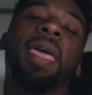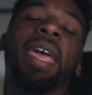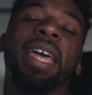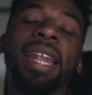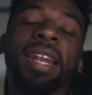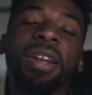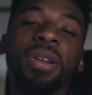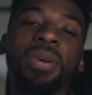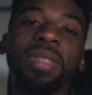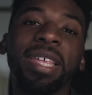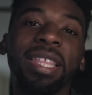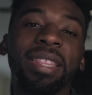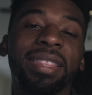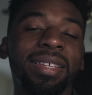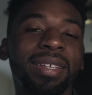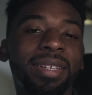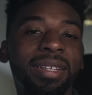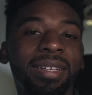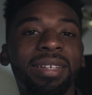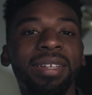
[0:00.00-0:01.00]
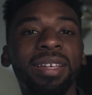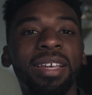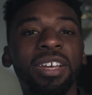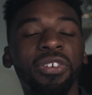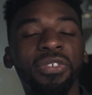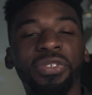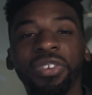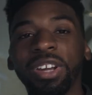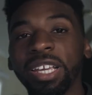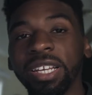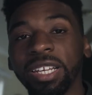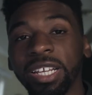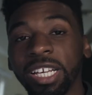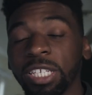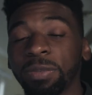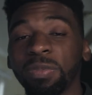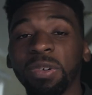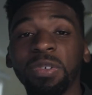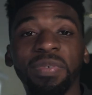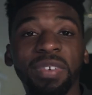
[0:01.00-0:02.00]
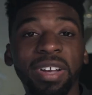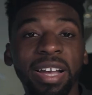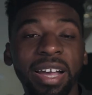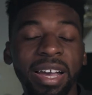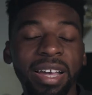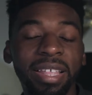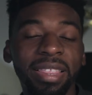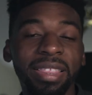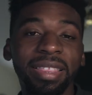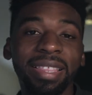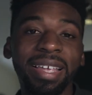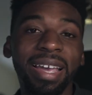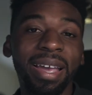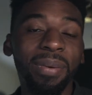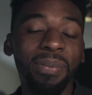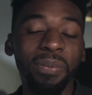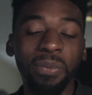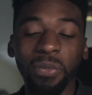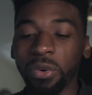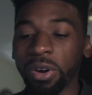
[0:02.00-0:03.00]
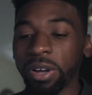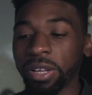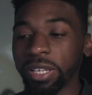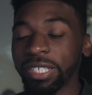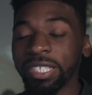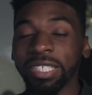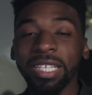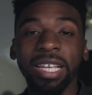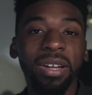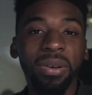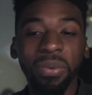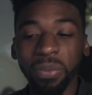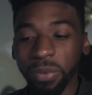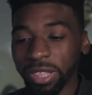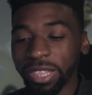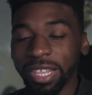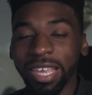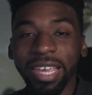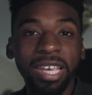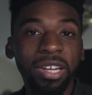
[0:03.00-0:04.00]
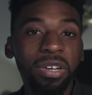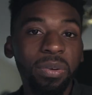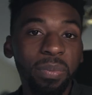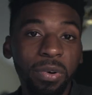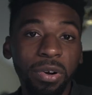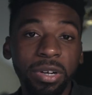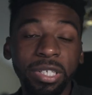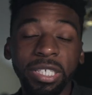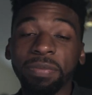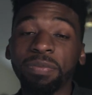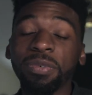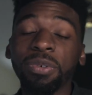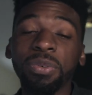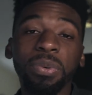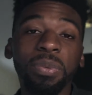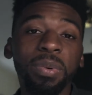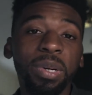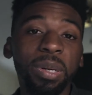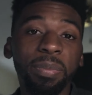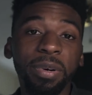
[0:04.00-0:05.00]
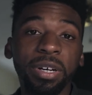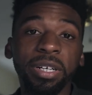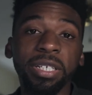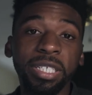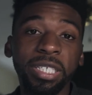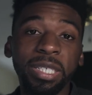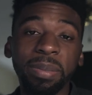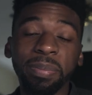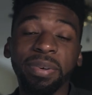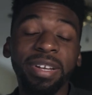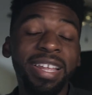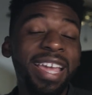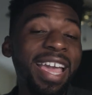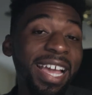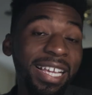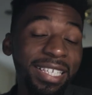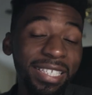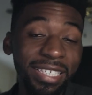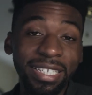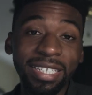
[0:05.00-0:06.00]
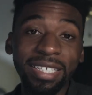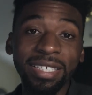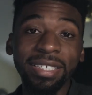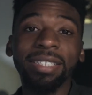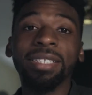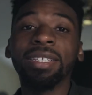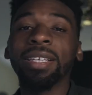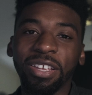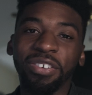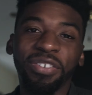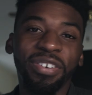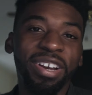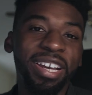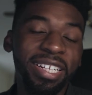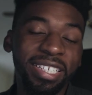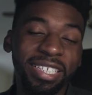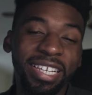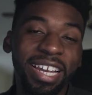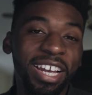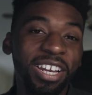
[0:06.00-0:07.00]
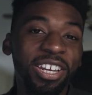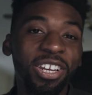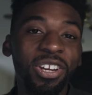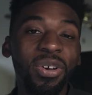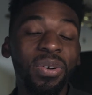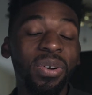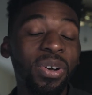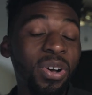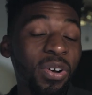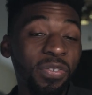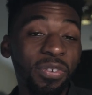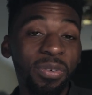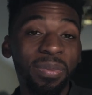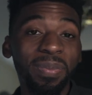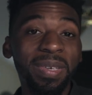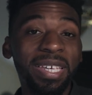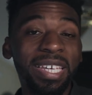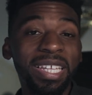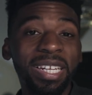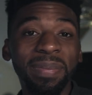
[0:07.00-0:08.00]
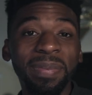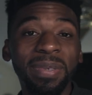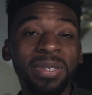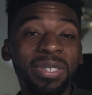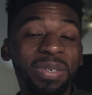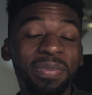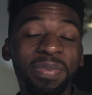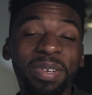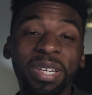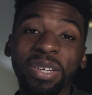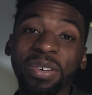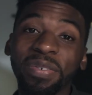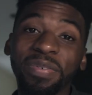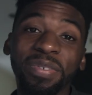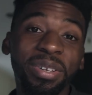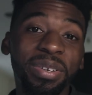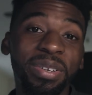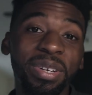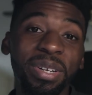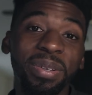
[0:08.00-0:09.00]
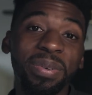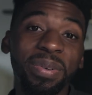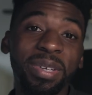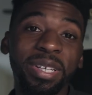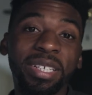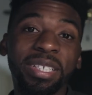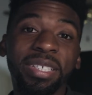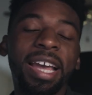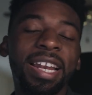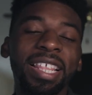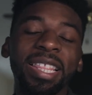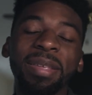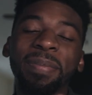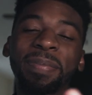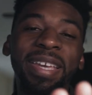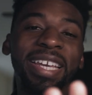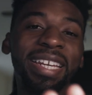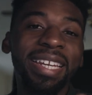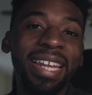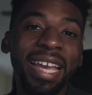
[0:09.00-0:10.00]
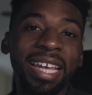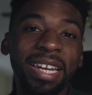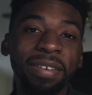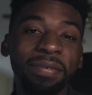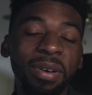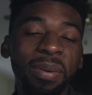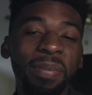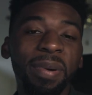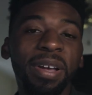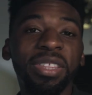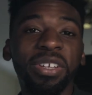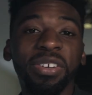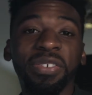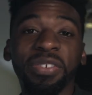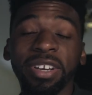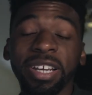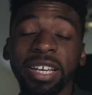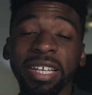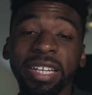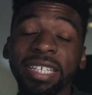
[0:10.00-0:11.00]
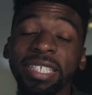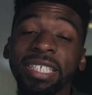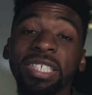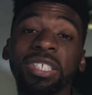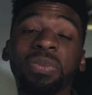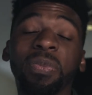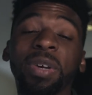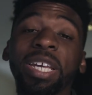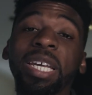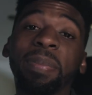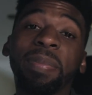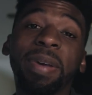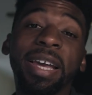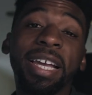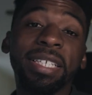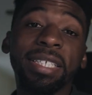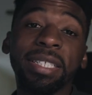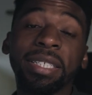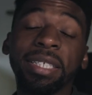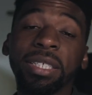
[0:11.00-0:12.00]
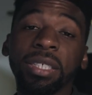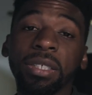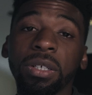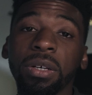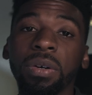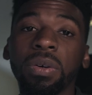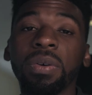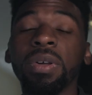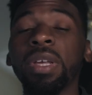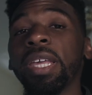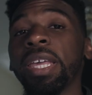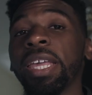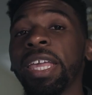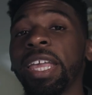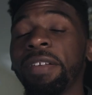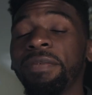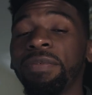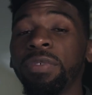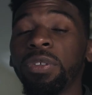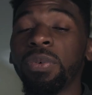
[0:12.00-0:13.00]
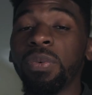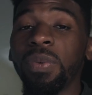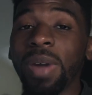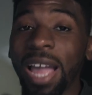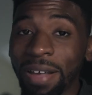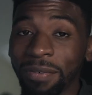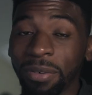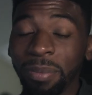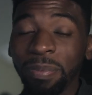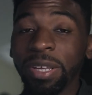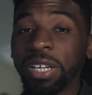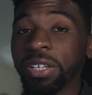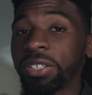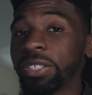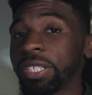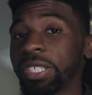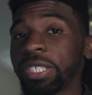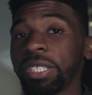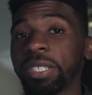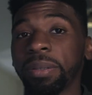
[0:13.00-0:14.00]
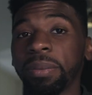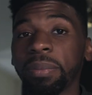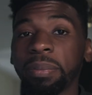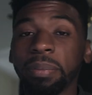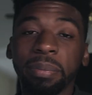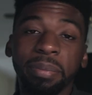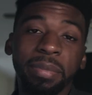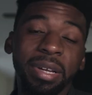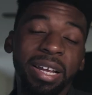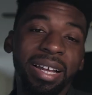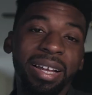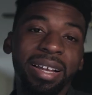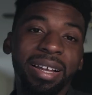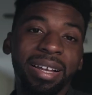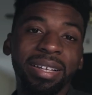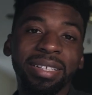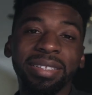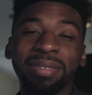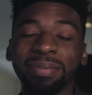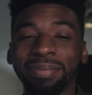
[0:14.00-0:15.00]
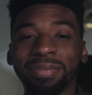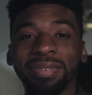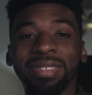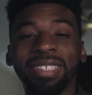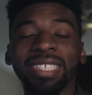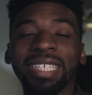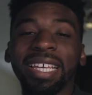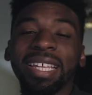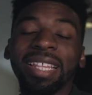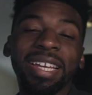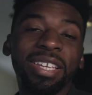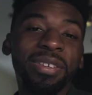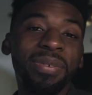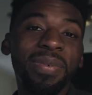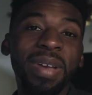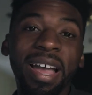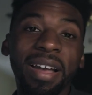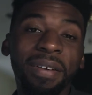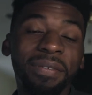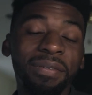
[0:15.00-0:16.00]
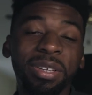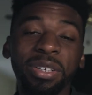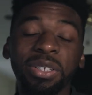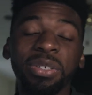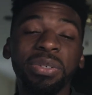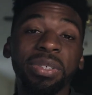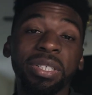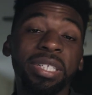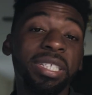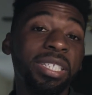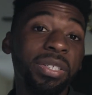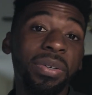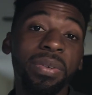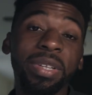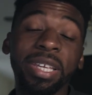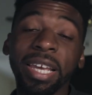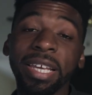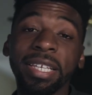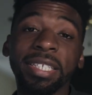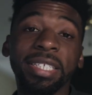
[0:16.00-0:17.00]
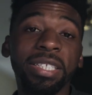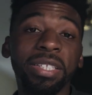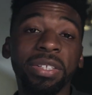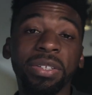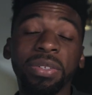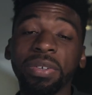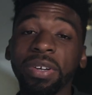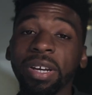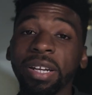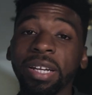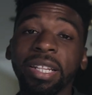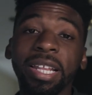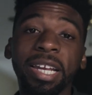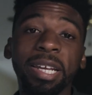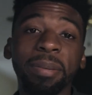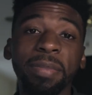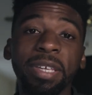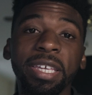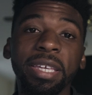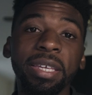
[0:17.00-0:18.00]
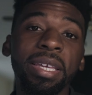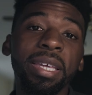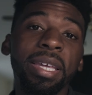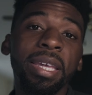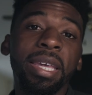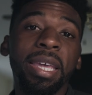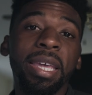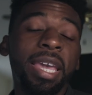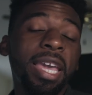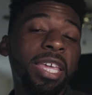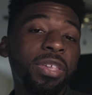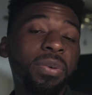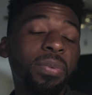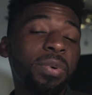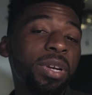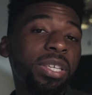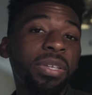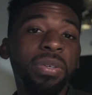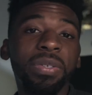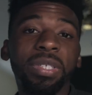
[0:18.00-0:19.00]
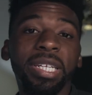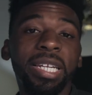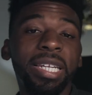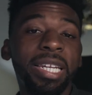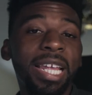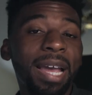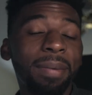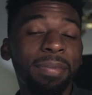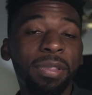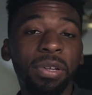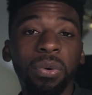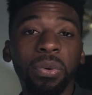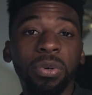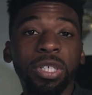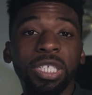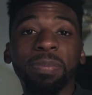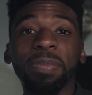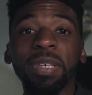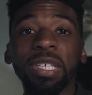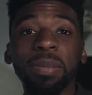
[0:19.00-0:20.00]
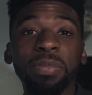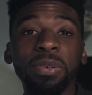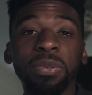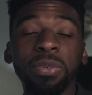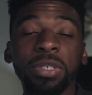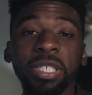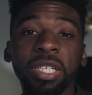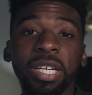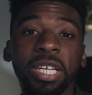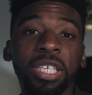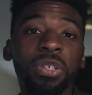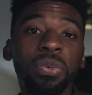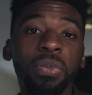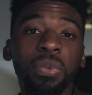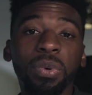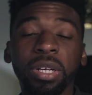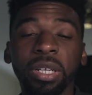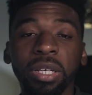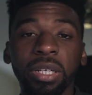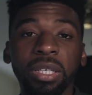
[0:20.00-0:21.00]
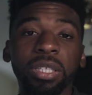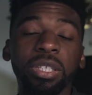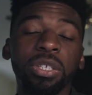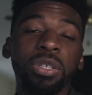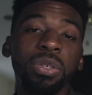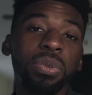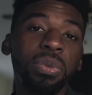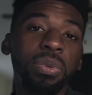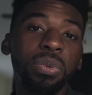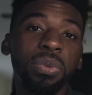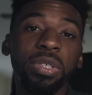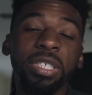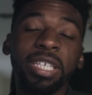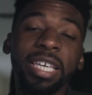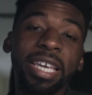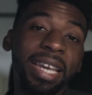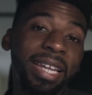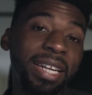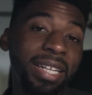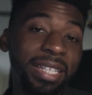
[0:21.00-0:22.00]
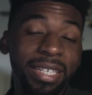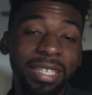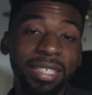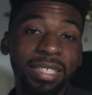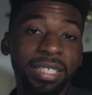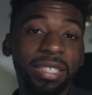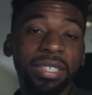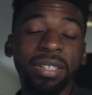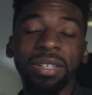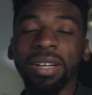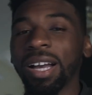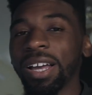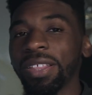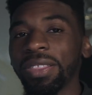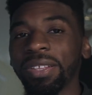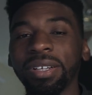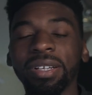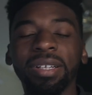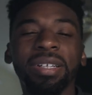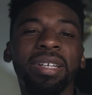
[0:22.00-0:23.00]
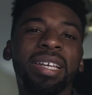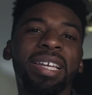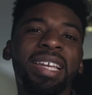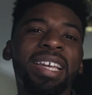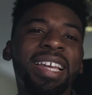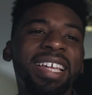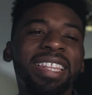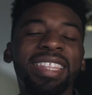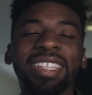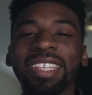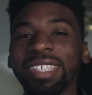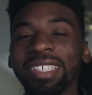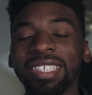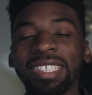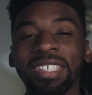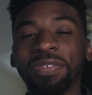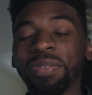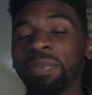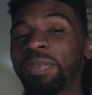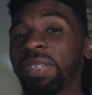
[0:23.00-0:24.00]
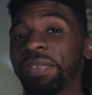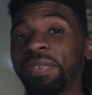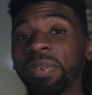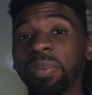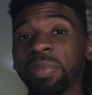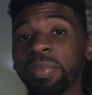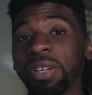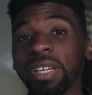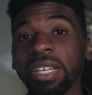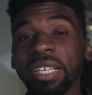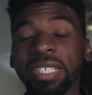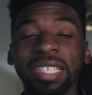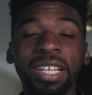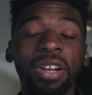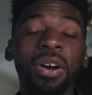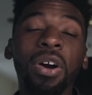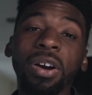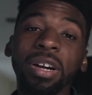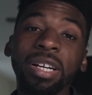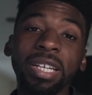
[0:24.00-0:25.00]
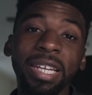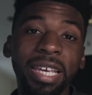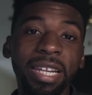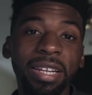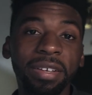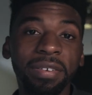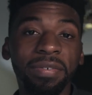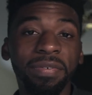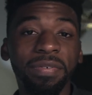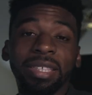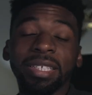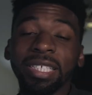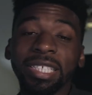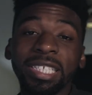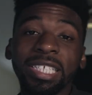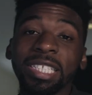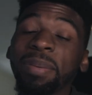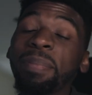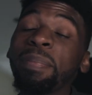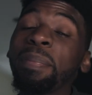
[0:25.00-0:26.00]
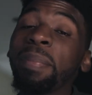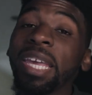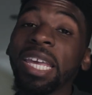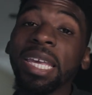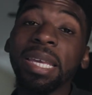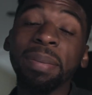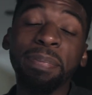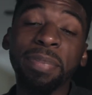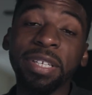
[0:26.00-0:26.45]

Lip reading: And I know that the Crane does provide that one setup with the handlebars if you do want to purchase it, but as is, the Crane is like a no-go for me in the music video field anyways. Another big negative about the Crane is its weight capacity. So if you have a bigger system, say like you're using a Sony a6300 like me, and you want to use an adapter or a speed booster, and you want to use Canon lenses or other lenses from different brands that aren't native, the system may